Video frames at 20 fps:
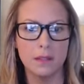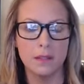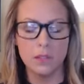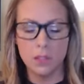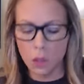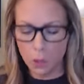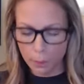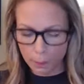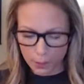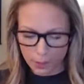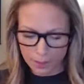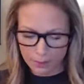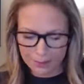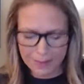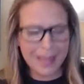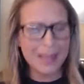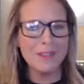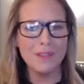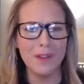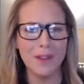Don't put
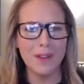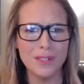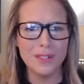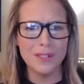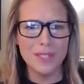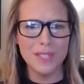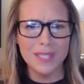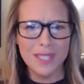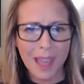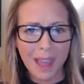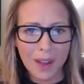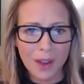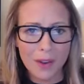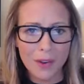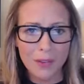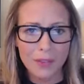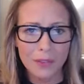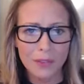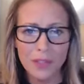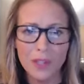life on
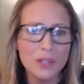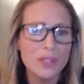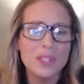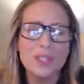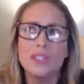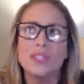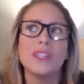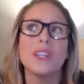yourself. There's